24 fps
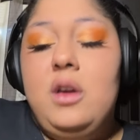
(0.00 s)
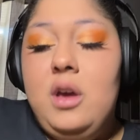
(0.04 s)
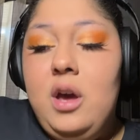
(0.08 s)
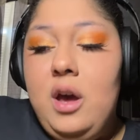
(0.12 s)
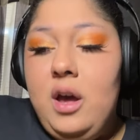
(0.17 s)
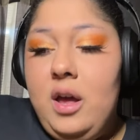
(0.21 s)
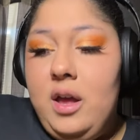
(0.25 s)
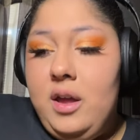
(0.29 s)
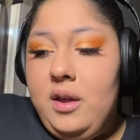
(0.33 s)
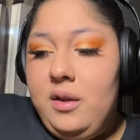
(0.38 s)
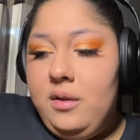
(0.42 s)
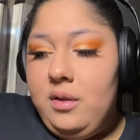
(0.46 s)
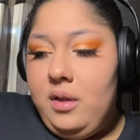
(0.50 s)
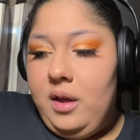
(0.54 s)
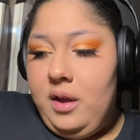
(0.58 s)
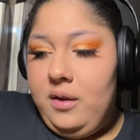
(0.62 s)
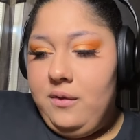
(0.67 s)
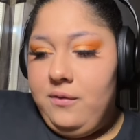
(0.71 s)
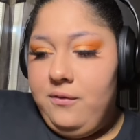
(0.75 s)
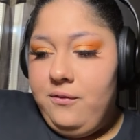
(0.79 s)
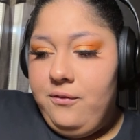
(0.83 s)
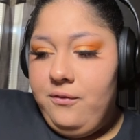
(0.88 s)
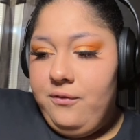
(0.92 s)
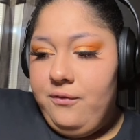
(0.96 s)
cut
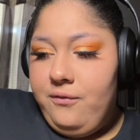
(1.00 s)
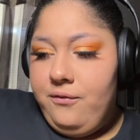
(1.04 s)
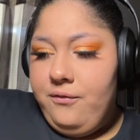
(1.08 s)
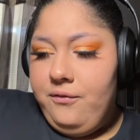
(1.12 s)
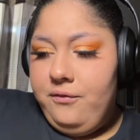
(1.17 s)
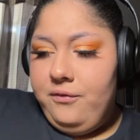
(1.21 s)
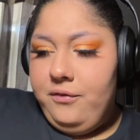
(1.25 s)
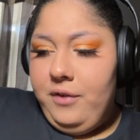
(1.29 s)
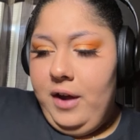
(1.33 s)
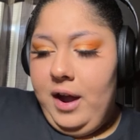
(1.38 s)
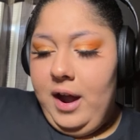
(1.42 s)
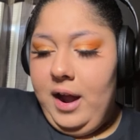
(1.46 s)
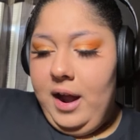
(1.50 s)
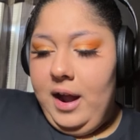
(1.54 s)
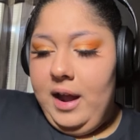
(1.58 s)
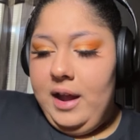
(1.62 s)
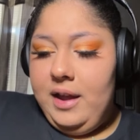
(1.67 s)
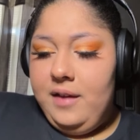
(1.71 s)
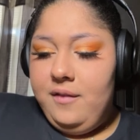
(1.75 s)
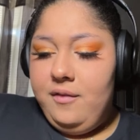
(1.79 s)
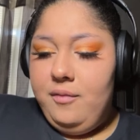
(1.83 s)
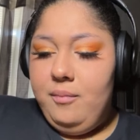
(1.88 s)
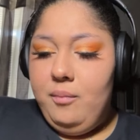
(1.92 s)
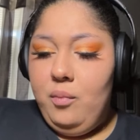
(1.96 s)
like
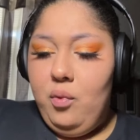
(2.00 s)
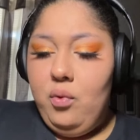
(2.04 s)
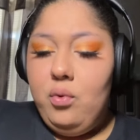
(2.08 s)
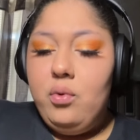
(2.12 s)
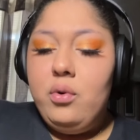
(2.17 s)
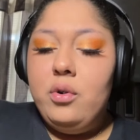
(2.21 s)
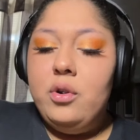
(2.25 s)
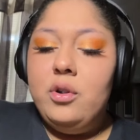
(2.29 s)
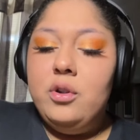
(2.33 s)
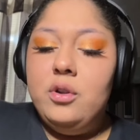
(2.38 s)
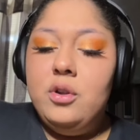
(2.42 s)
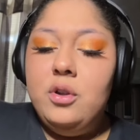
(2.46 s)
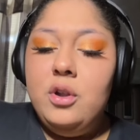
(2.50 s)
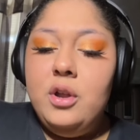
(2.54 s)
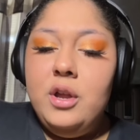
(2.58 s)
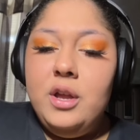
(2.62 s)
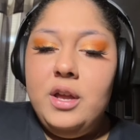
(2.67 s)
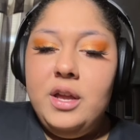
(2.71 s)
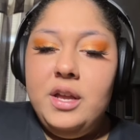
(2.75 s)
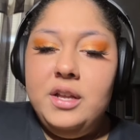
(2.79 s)
five more